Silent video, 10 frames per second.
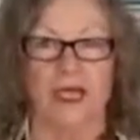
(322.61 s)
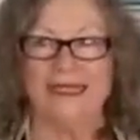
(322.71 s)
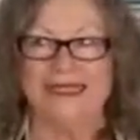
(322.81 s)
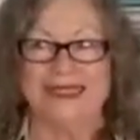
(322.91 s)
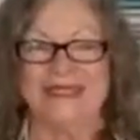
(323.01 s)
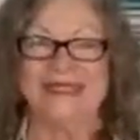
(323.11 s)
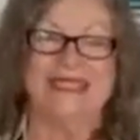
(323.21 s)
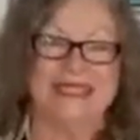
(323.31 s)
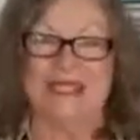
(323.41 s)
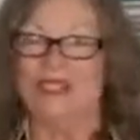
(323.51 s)
And his
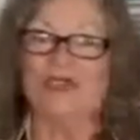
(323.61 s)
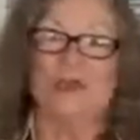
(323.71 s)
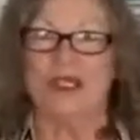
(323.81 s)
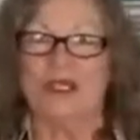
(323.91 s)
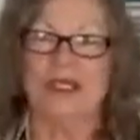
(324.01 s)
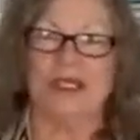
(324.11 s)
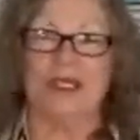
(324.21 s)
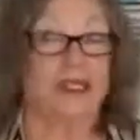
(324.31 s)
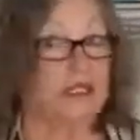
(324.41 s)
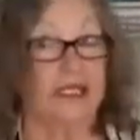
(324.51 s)
grin is from ear to
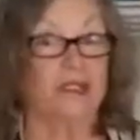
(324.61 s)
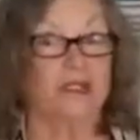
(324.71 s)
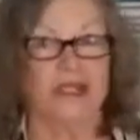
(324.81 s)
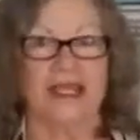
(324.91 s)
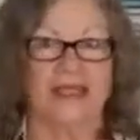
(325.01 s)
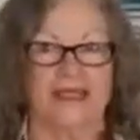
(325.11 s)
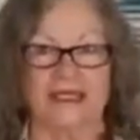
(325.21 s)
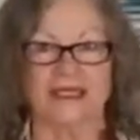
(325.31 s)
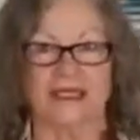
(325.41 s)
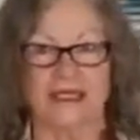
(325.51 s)
ear because he can hardly
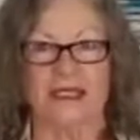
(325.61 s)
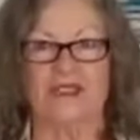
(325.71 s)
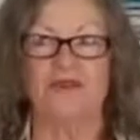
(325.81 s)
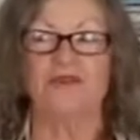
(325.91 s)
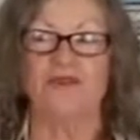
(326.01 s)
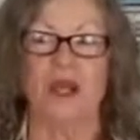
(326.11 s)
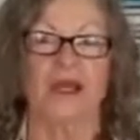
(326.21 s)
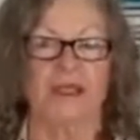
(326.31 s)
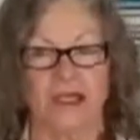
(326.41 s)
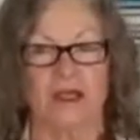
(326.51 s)
handle this. He's
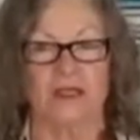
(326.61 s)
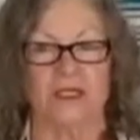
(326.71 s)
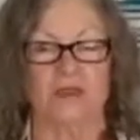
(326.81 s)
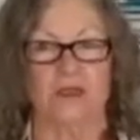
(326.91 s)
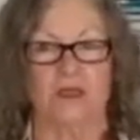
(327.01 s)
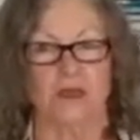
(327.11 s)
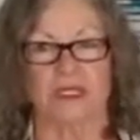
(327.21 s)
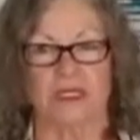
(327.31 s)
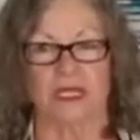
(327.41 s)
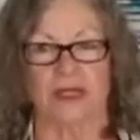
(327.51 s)
finally got this freedom
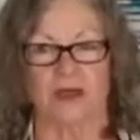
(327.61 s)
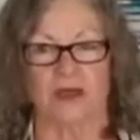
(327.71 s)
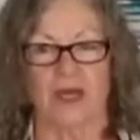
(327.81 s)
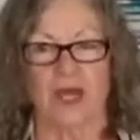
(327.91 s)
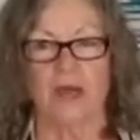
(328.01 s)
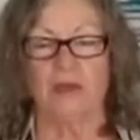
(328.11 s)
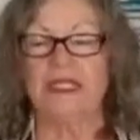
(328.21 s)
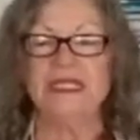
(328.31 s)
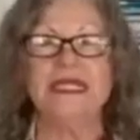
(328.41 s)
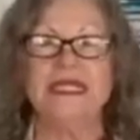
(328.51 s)
thing together. But
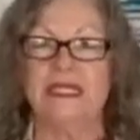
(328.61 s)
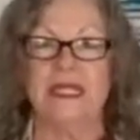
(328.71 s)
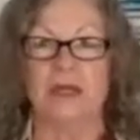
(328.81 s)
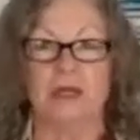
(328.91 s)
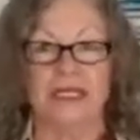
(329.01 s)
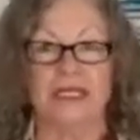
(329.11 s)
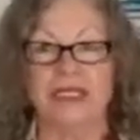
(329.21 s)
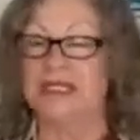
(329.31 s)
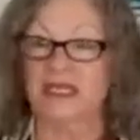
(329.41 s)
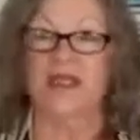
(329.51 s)
he doesn't yet because
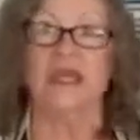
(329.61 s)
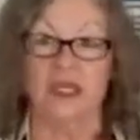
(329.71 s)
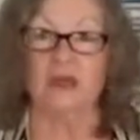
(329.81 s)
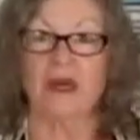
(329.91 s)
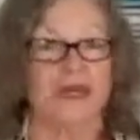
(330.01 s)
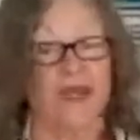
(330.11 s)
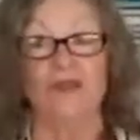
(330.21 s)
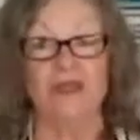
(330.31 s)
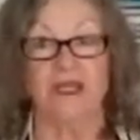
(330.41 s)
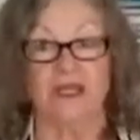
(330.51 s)
he has to think about
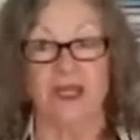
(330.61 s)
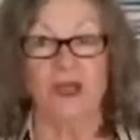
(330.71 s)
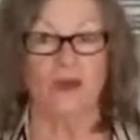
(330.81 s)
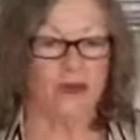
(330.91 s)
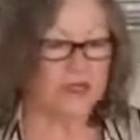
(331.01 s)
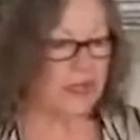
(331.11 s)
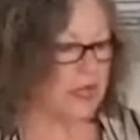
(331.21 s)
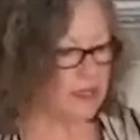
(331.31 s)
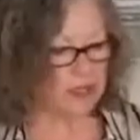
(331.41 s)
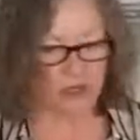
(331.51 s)
everything. Where his
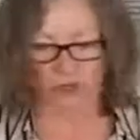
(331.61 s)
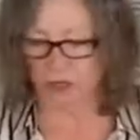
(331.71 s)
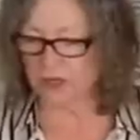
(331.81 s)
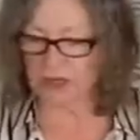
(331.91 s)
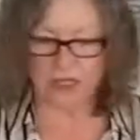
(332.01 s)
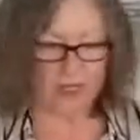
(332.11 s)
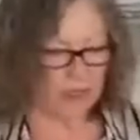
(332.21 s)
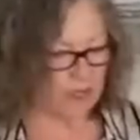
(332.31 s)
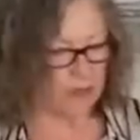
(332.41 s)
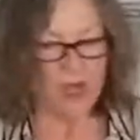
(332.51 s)
hands go, where's the
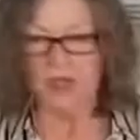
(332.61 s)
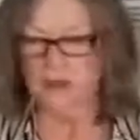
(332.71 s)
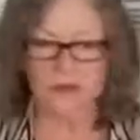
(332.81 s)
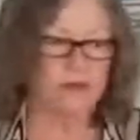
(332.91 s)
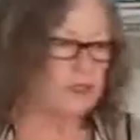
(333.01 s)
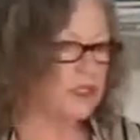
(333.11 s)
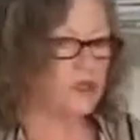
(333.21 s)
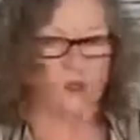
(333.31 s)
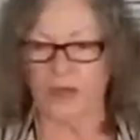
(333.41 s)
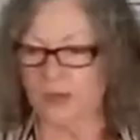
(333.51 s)
key,
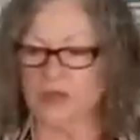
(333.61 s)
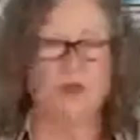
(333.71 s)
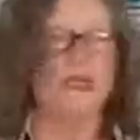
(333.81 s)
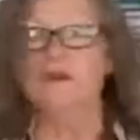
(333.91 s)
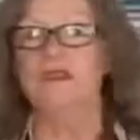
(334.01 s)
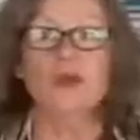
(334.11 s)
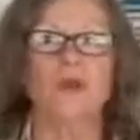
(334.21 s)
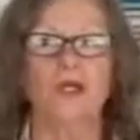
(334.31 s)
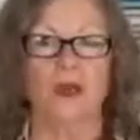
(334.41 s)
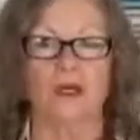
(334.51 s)
windshield wipers, whatever's
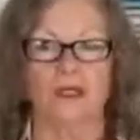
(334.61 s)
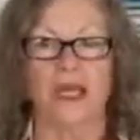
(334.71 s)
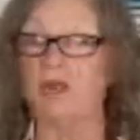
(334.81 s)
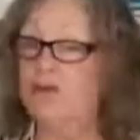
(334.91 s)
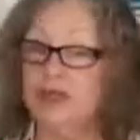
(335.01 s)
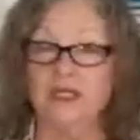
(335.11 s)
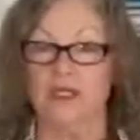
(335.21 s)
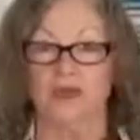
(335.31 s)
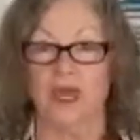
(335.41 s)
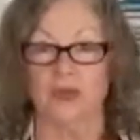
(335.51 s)
going on. Everything
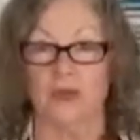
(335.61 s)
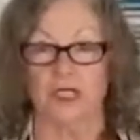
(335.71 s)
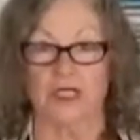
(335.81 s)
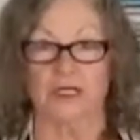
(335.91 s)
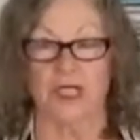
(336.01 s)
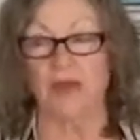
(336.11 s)
is a thought process.